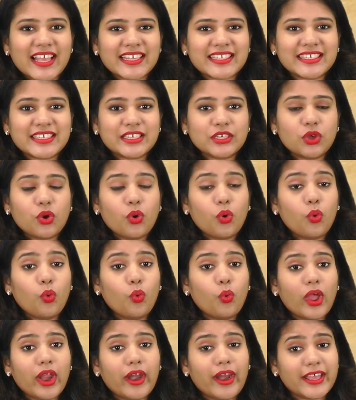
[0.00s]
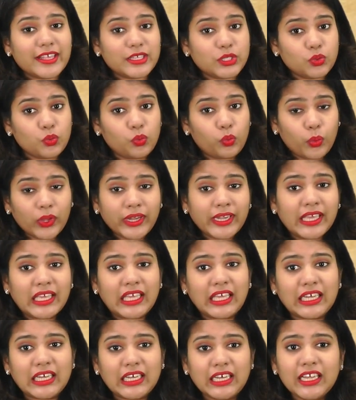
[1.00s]
acid whereas
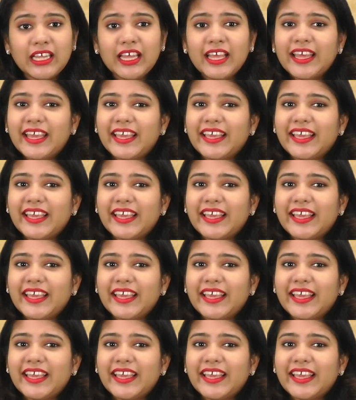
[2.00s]
vinegar